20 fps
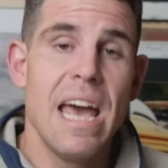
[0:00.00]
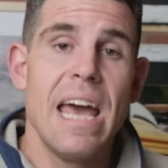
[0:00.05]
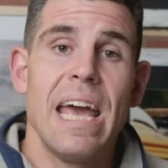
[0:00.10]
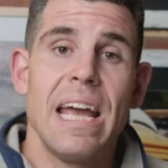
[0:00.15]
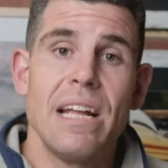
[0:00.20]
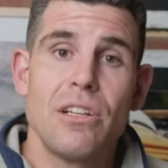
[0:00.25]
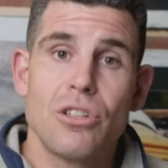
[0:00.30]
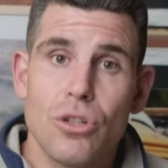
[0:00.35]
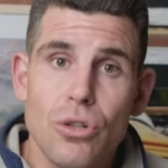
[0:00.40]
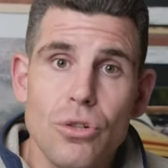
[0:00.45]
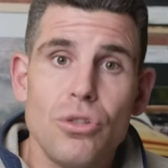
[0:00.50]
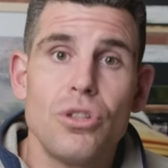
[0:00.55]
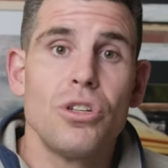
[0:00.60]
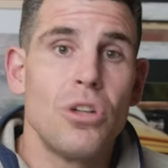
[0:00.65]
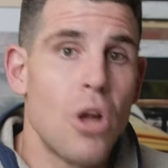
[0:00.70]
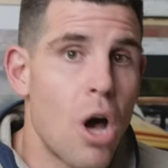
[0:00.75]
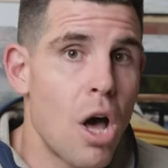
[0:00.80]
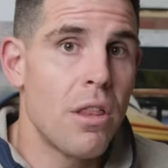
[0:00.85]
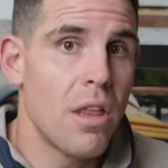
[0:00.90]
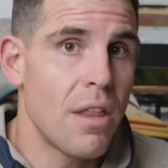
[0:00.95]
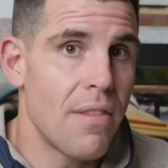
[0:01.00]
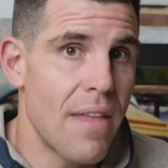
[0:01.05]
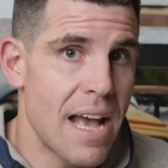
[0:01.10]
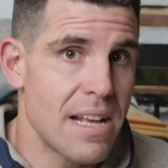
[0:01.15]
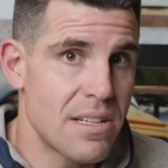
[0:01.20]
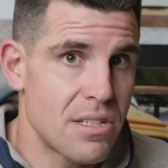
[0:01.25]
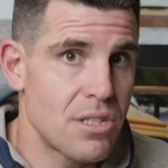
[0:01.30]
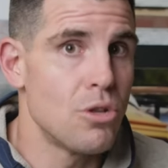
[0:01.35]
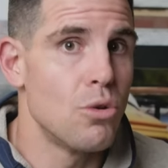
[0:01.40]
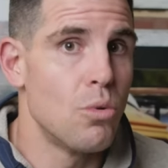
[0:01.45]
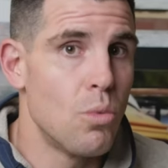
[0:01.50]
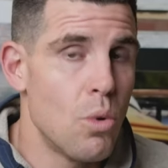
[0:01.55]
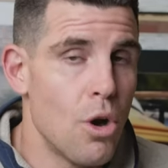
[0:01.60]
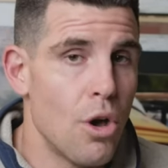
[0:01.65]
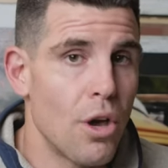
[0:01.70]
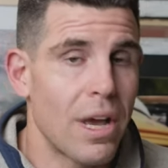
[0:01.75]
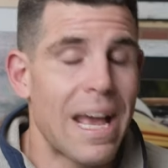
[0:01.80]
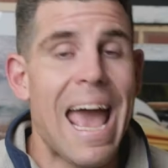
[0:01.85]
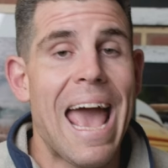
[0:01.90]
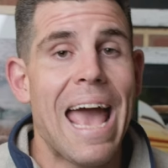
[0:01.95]
It's good to know that they still
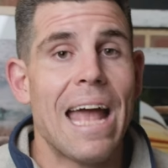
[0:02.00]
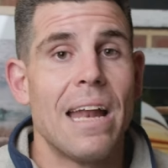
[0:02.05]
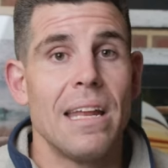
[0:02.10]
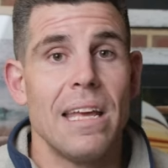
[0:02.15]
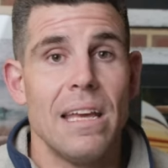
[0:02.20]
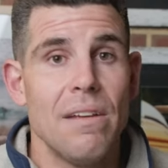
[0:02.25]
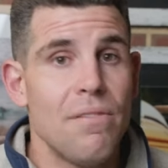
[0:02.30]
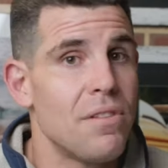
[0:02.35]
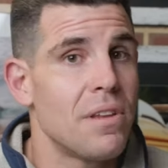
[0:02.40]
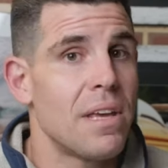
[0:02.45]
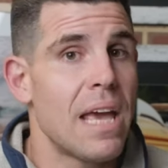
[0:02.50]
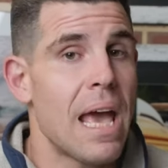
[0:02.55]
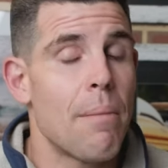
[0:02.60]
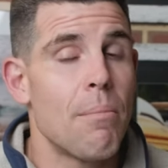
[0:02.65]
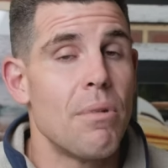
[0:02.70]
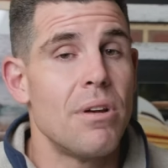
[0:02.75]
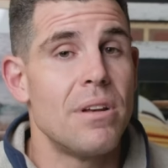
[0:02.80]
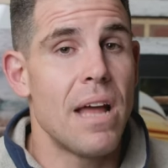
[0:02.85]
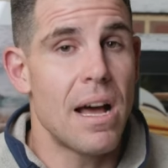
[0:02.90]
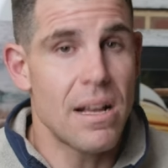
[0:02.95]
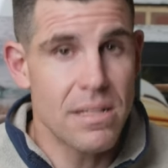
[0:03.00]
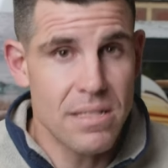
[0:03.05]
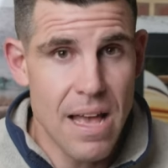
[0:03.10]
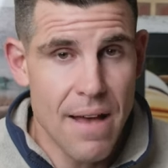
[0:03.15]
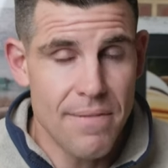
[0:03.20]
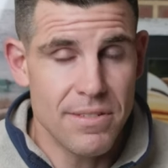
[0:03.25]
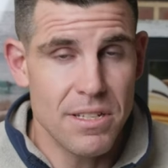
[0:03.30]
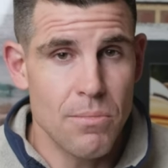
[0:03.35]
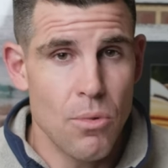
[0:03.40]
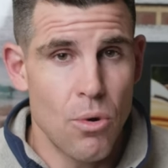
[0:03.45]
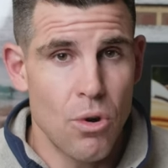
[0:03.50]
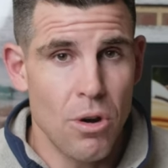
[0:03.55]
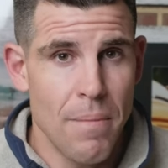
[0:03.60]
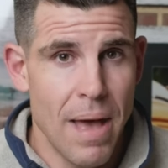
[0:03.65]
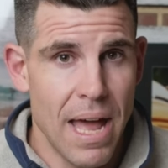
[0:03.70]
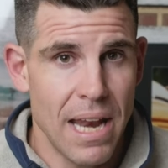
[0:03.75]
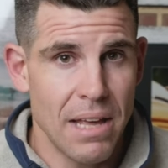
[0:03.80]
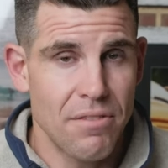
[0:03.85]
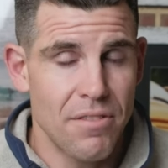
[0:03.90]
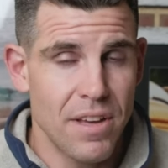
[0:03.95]
work. And if the camera does have some
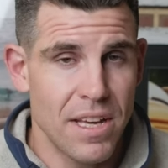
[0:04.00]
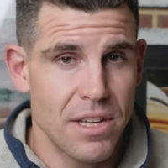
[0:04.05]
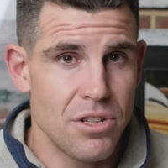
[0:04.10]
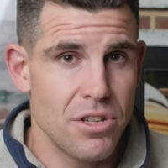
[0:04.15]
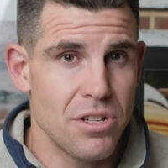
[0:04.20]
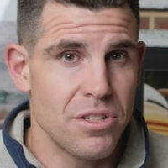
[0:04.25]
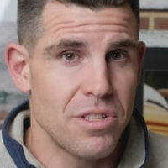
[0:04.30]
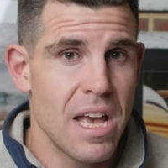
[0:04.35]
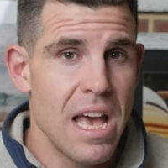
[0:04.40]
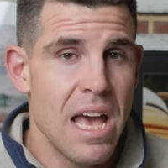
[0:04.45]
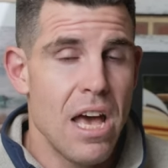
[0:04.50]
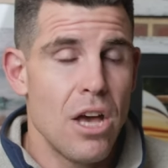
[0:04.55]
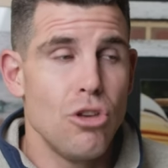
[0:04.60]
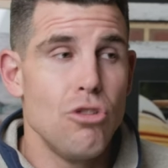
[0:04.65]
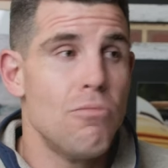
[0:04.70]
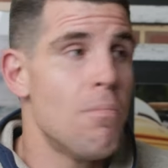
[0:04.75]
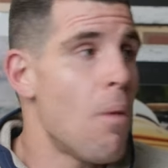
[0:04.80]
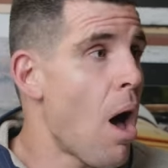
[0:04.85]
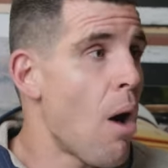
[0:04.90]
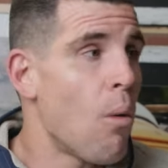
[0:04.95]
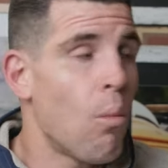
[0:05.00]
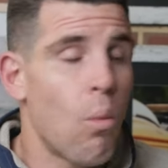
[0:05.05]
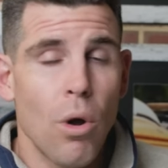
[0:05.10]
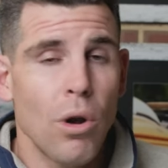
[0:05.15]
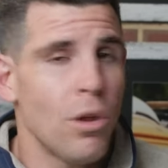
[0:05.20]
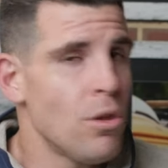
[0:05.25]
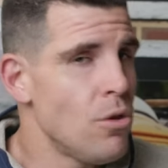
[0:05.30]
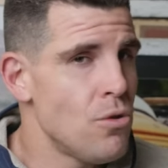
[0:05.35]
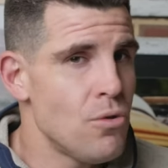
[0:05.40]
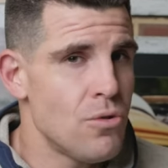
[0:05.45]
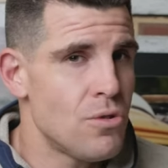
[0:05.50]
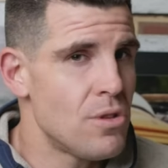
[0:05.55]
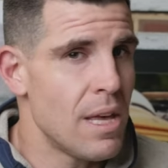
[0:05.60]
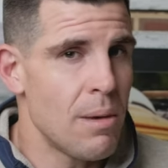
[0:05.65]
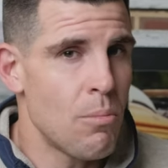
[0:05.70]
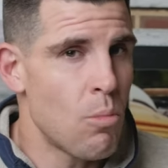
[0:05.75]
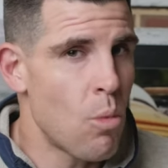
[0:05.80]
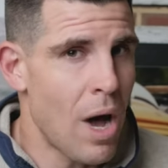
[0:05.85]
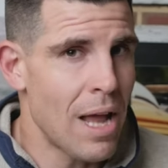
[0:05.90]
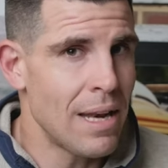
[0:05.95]
automatic features, you might want to use
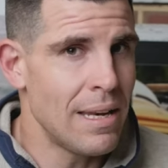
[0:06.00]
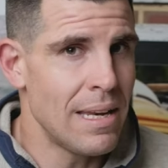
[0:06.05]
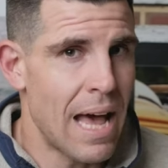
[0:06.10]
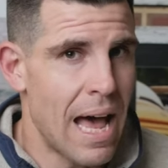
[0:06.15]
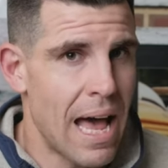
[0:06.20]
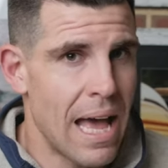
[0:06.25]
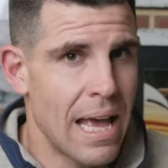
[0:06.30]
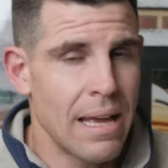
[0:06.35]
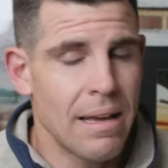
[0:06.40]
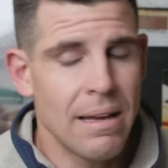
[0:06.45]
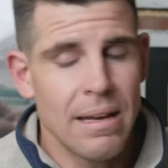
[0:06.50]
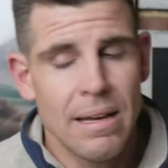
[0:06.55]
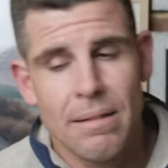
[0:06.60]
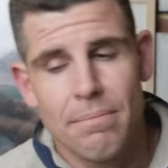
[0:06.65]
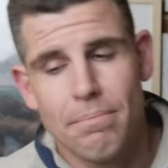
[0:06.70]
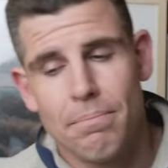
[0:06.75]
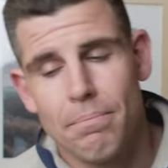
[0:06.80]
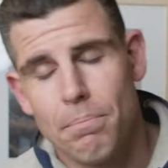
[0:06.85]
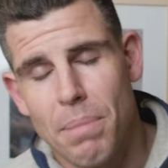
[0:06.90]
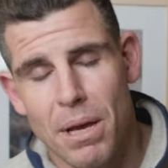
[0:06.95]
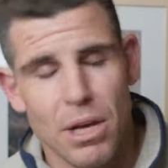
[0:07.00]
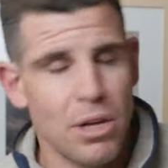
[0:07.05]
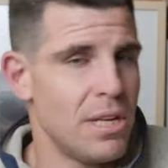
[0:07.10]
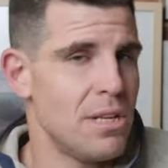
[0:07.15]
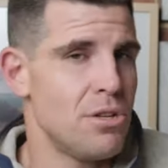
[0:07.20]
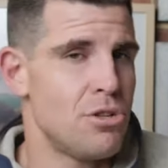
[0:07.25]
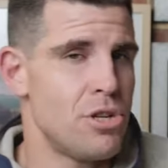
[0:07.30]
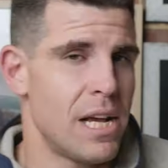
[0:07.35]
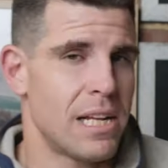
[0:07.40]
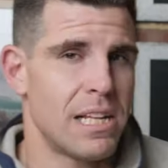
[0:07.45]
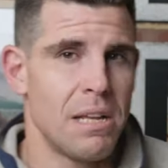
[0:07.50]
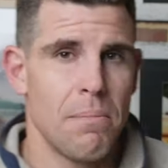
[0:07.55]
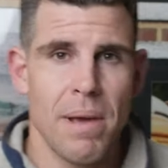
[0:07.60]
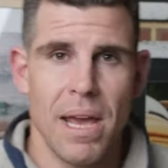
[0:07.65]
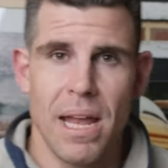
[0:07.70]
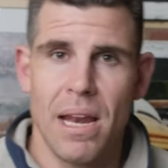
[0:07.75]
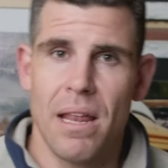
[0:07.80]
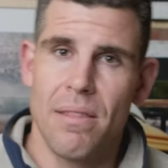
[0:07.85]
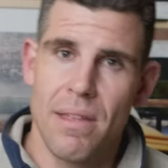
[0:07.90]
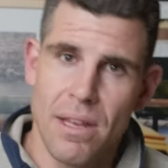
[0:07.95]
them one day, but you didn't check the
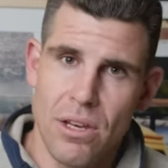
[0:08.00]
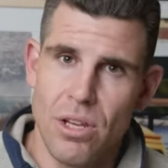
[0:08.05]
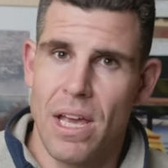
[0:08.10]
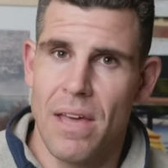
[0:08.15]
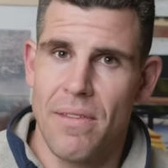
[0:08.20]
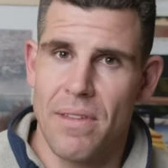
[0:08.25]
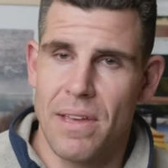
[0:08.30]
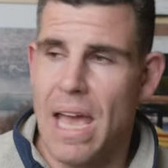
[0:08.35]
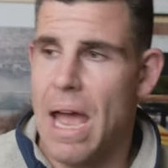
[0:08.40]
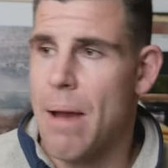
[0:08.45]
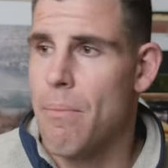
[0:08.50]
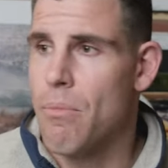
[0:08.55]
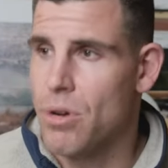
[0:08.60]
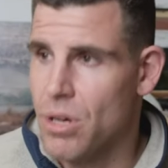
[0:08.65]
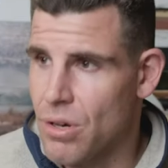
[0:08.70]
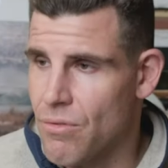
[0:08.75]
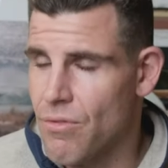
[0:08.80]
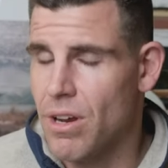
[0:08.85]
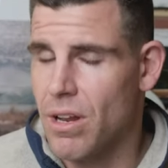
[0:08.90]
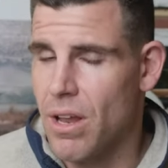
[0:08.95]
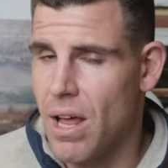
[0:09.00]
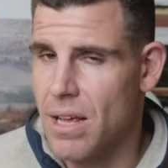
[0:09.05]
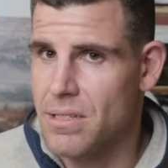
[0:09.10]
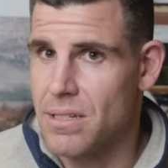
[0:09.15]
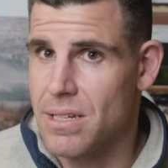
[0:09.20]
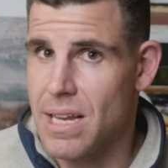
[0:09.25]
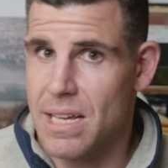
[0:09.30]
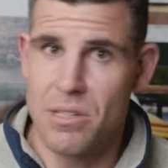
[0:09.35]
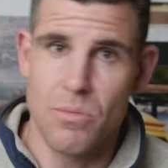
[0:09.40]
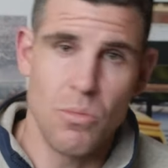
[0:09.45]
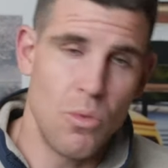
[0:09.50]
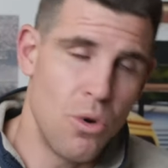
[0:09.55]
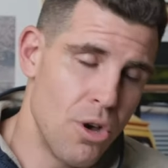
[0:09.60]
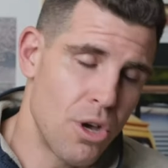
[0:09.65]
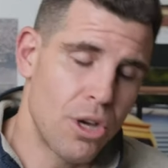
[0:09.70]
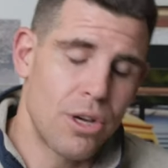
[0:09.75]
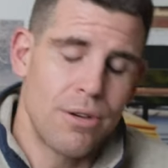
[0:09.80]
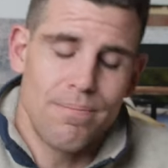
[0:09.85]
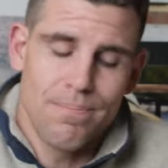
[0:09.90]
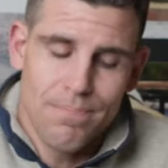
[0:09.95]
meter, then you get the camera and you realize it doesn't
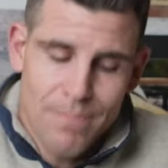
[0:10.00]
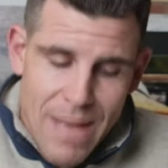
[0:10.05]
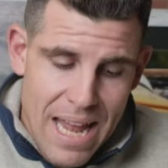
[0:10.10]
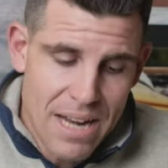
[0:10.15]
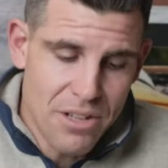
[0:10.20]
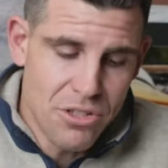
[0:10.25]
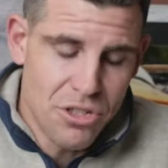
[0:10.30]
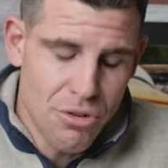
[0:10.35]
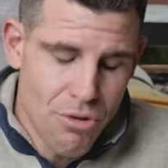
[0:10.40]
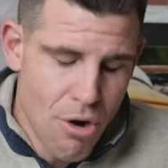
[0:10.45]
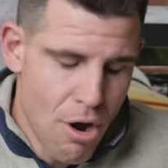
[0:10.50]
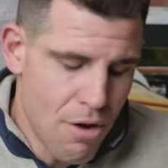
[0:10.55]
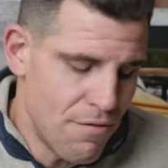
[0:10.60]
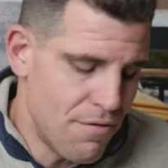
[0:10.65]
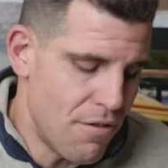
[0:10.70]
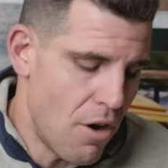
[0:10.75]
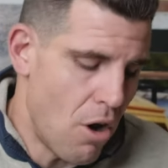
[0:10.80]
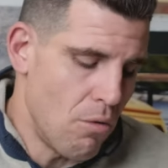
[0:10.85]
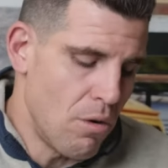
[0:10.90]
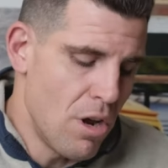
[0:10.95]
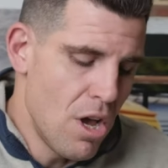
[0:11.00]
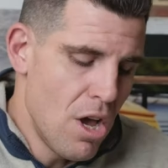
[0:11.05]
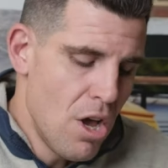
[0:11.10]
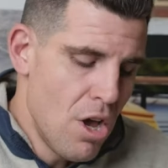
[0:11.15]
work and it's your own fault.